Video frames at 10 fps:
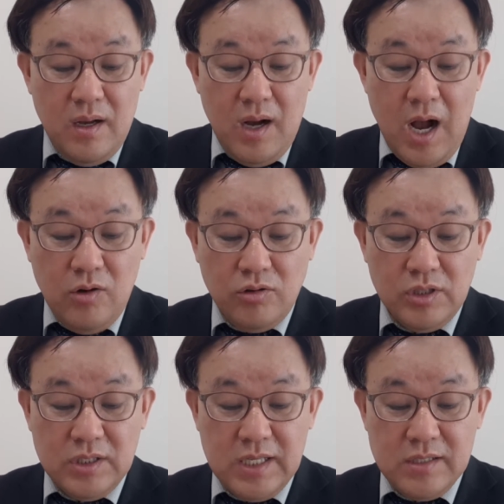How
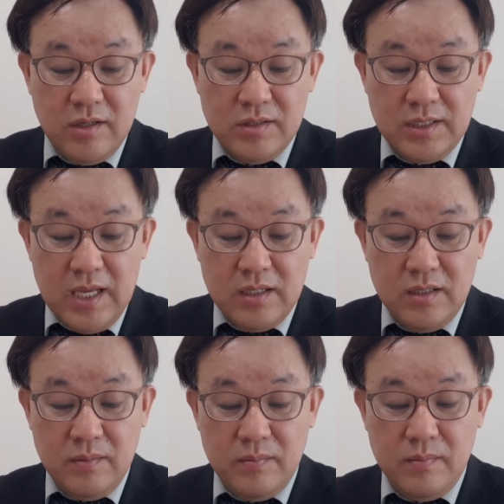could Jesus take
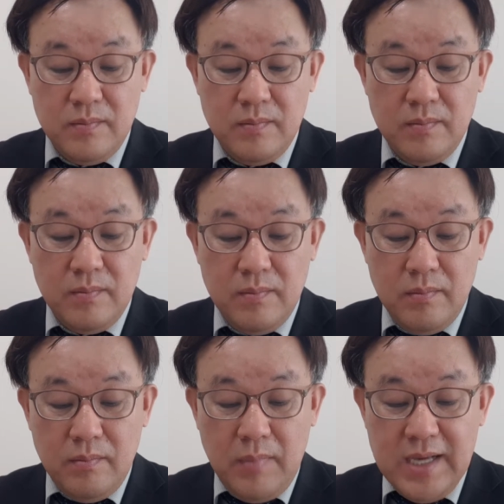
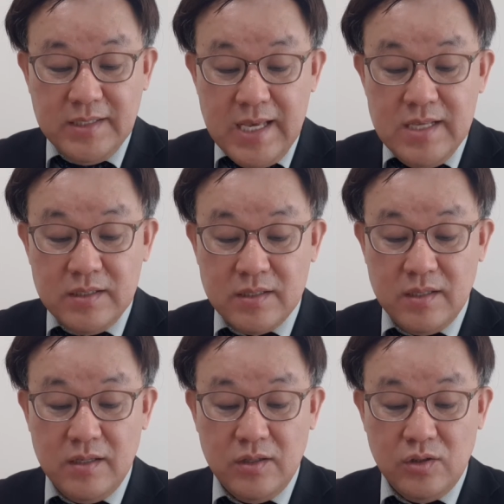my
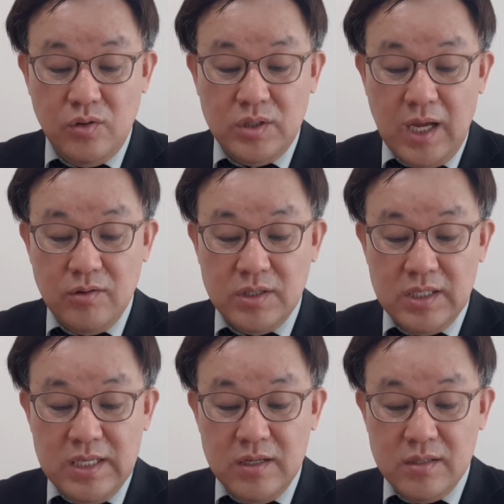sins 2,000
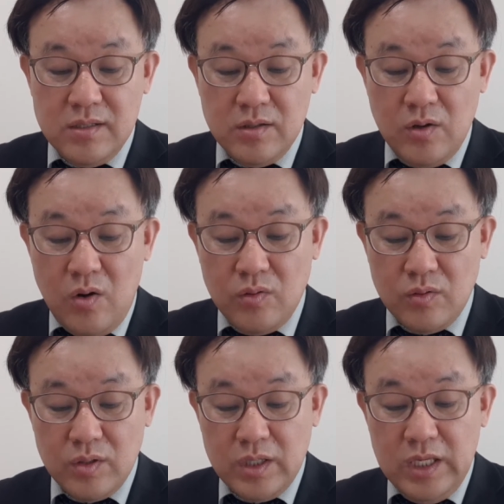years
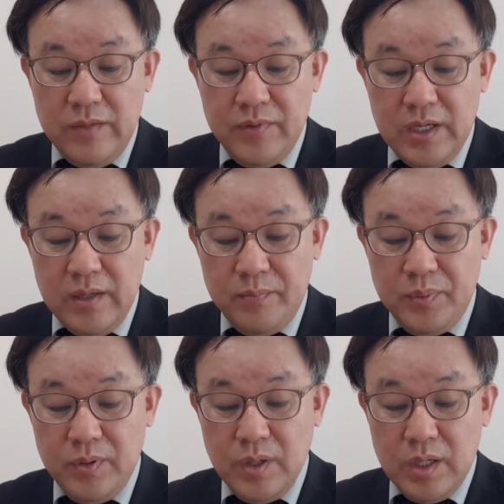ago, even if
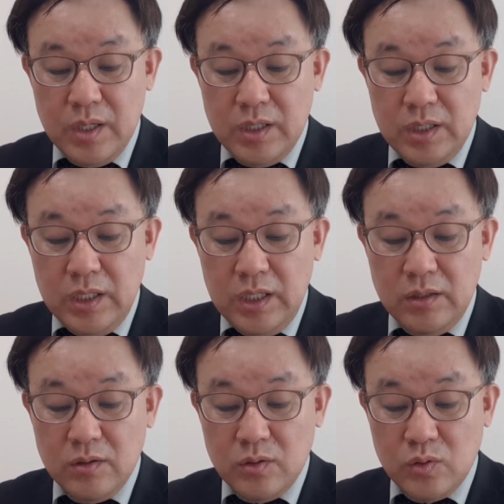
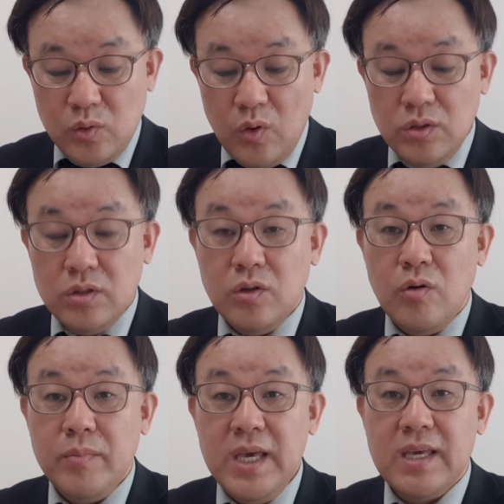he don't
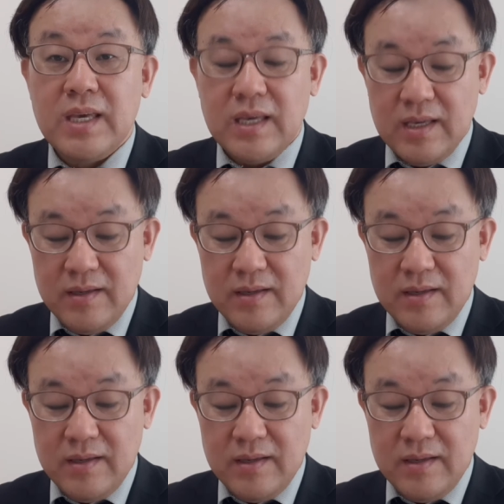know me?